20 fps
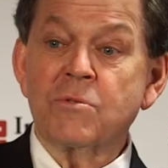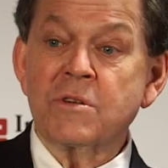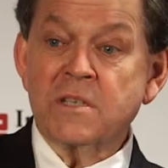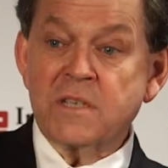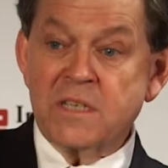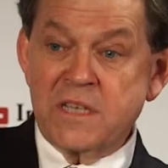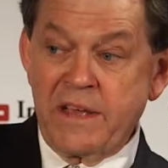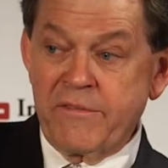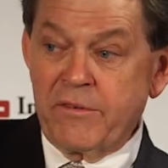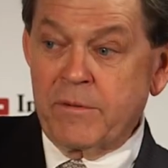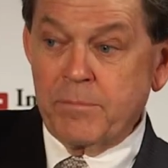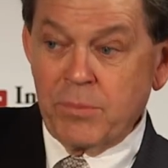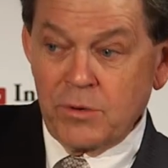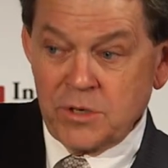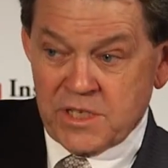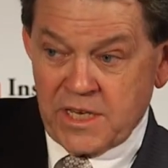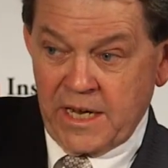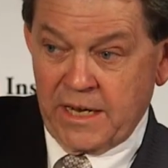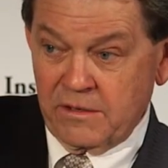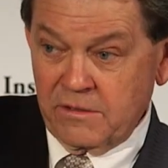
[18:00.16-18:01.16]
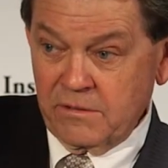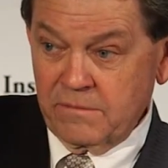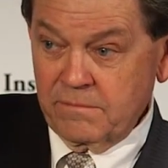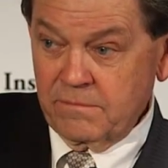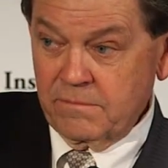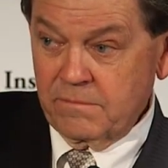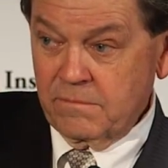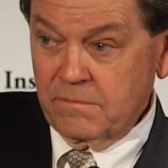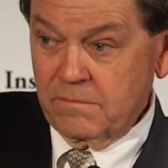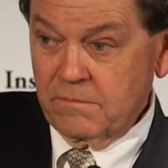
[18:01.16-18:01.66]
was 7%.
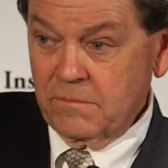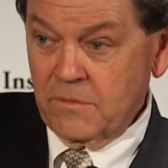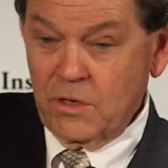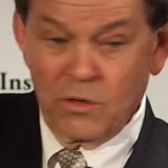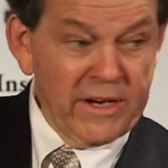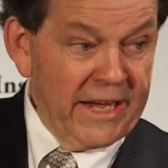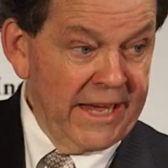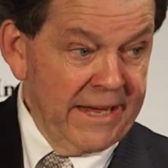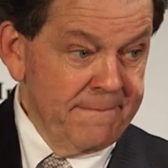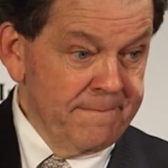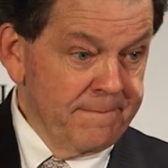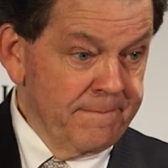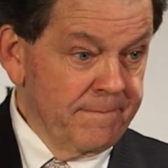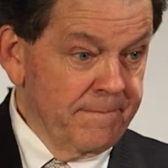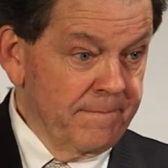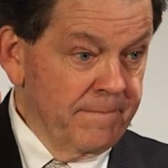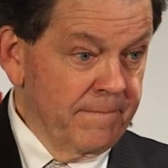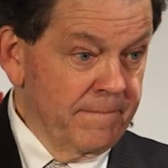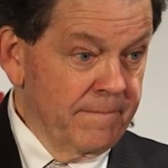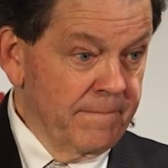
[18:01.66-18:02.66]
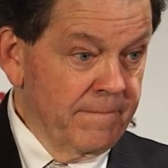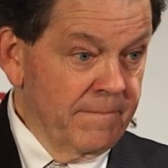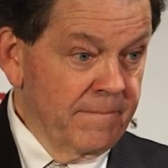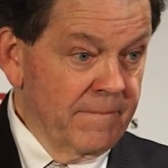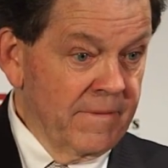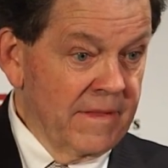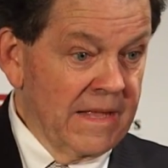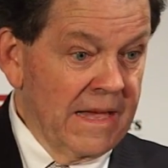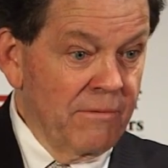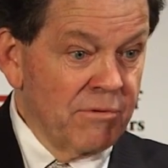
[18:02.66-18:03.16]
Okay?
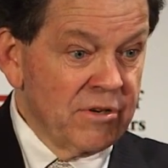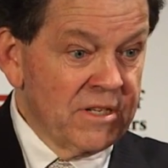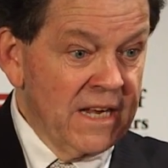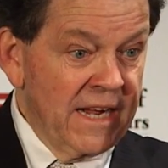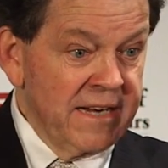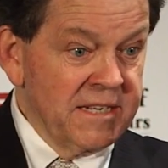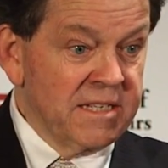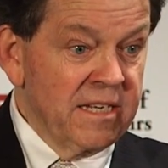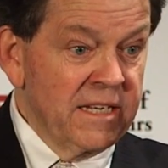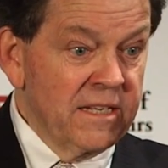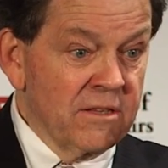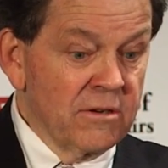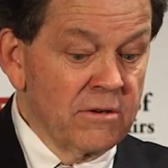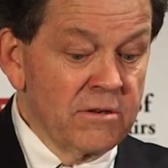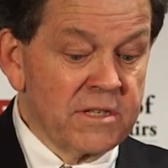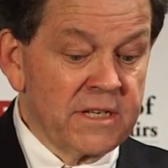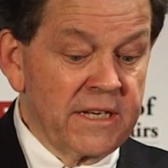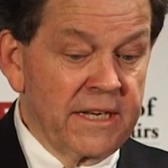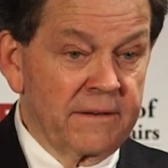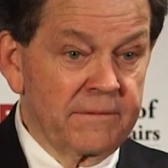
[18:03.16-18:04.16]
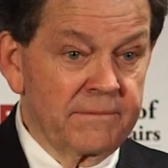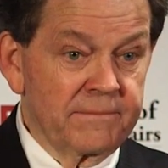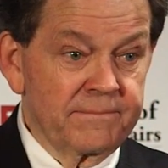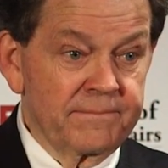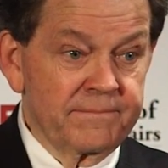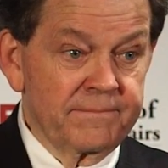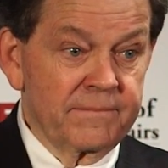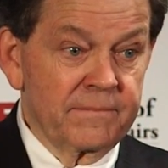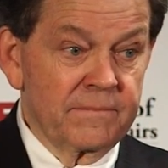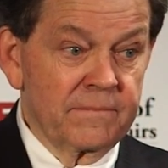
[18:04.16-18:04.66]
That was 1913.
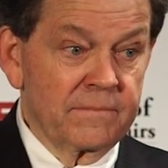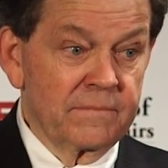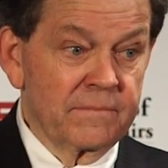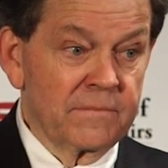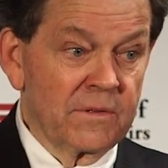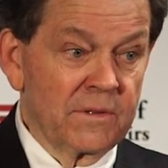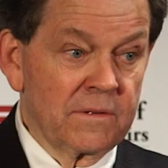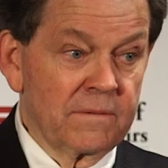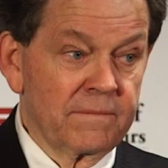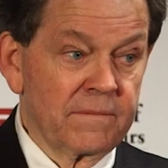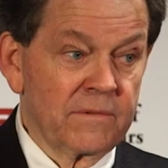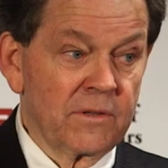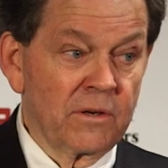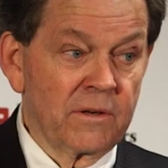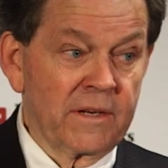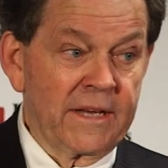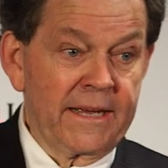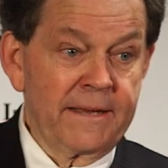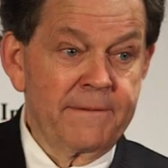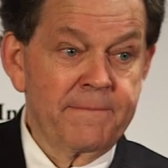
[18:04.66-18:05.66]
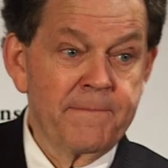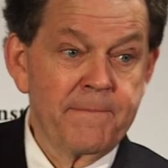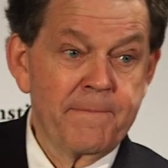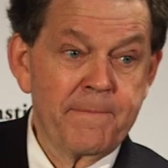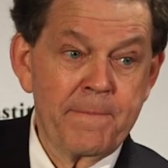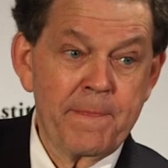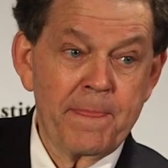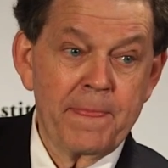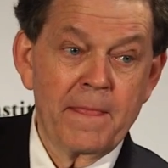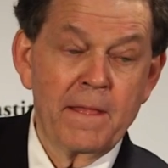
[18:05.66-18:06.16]
Okay?
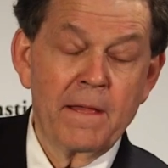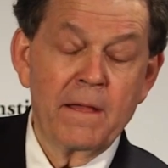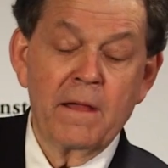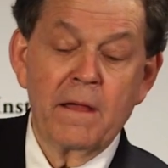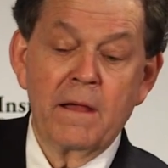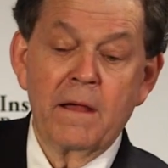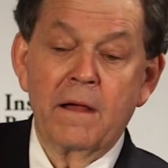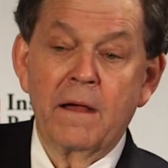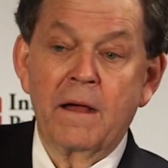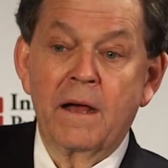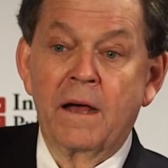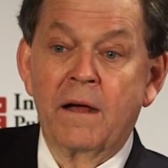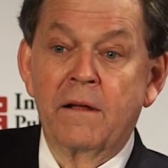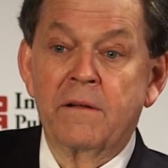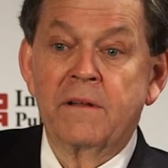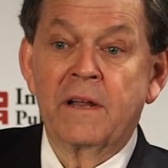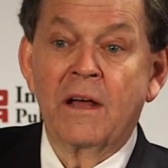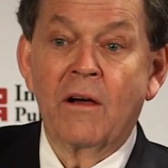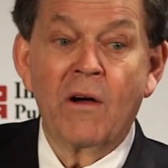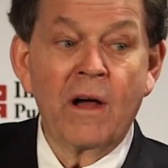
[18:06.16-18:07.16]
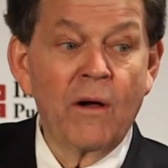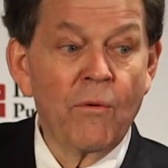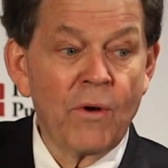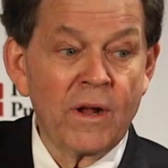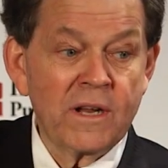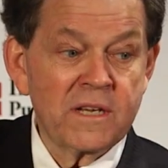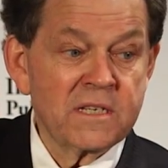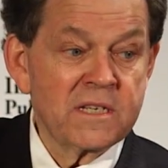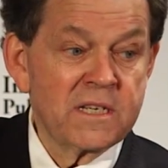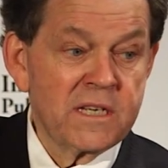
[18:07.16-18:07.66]
Now, I
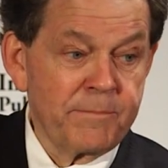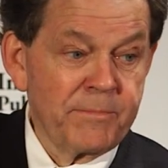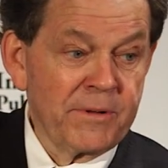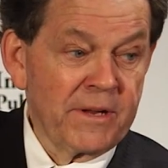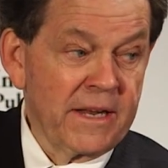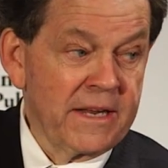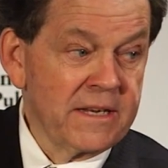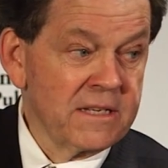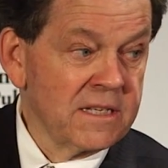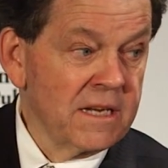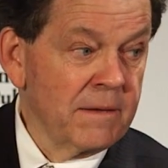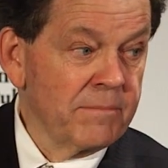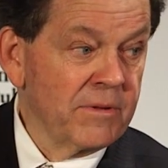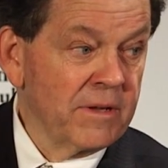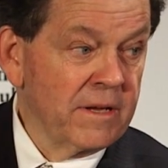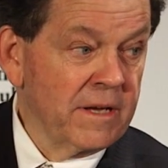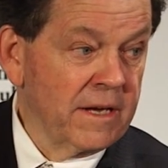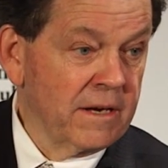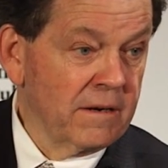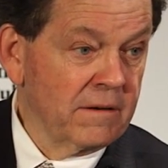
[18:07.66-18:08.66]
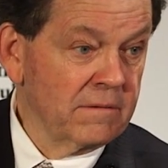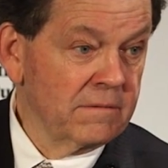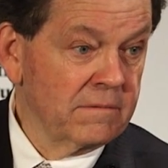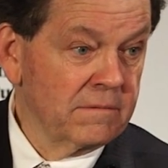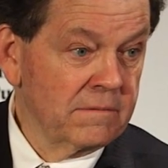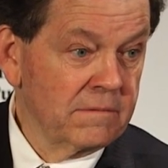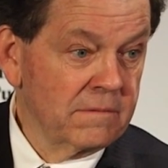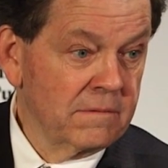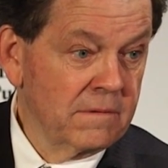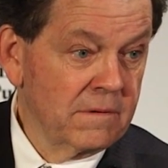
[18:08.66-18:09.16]
want to stipulate something here.
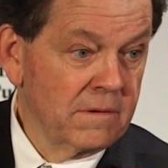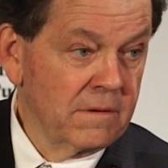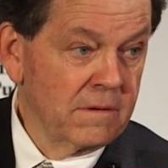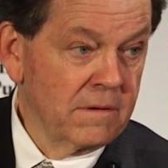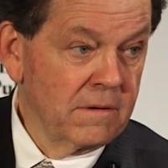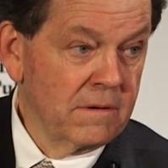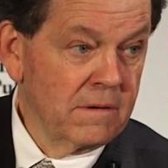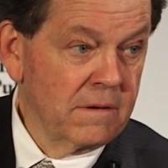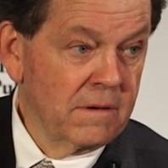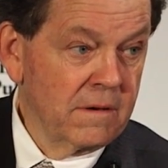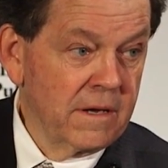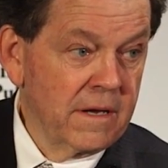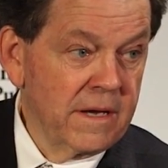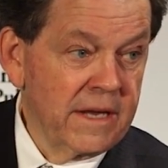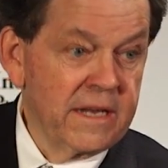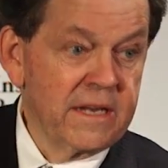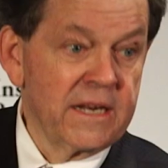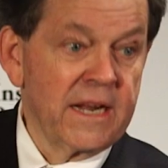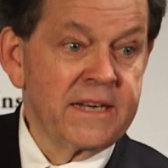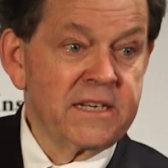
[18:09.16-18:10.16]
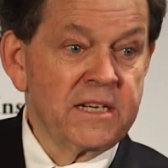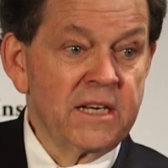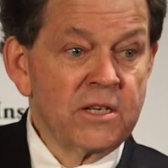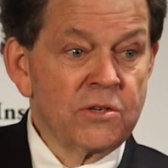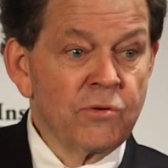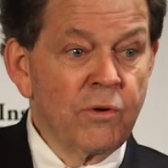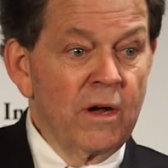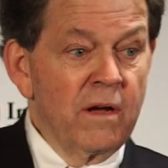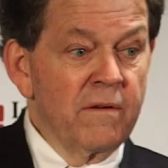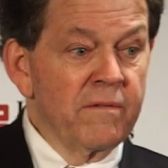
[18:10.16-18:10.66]
In
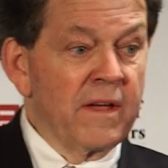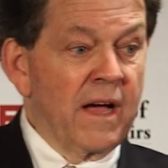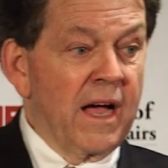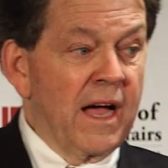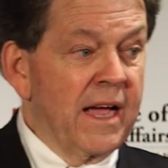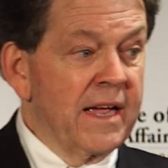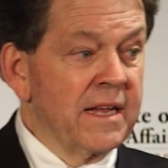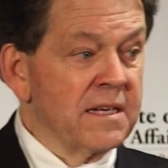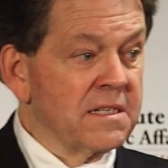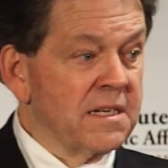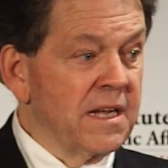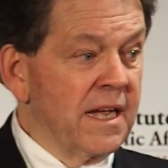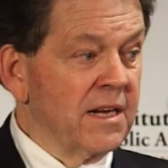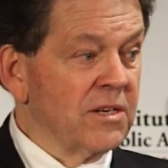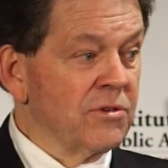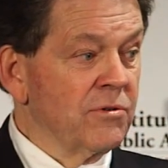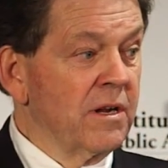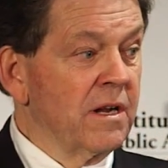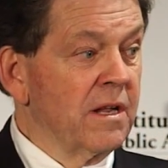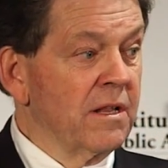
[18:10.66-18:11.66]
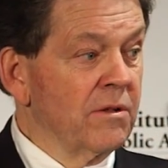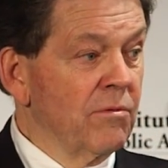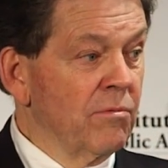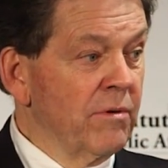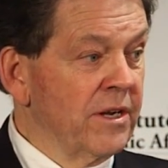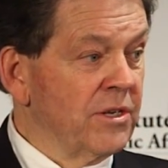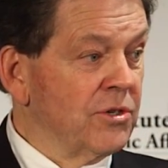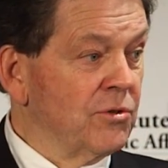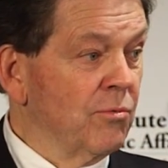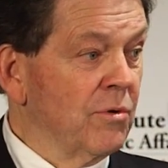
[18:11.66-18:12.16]
1912, the highest tax rate on the
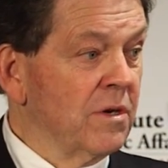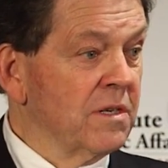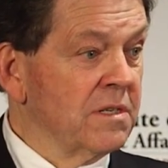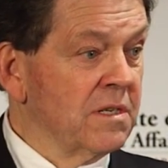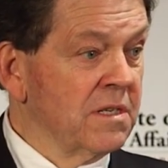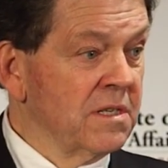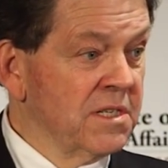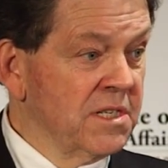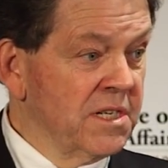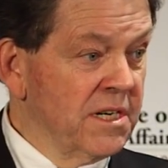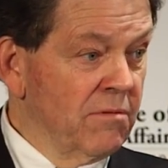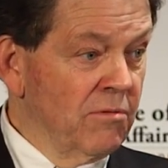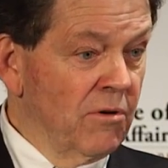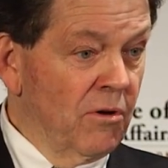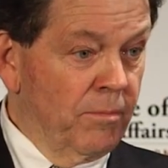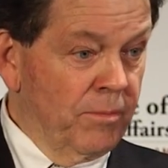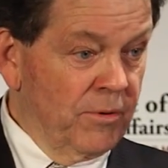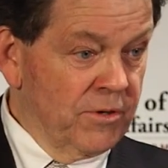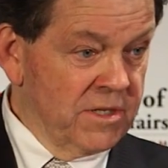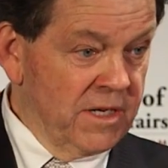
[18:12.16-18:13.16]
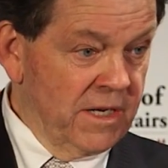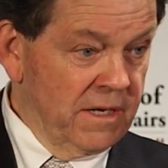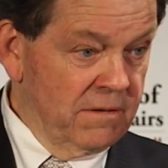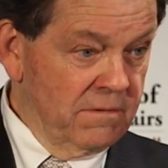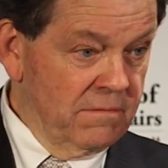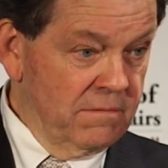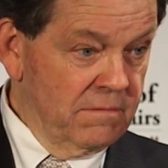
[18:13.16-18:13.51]
rich was 0%.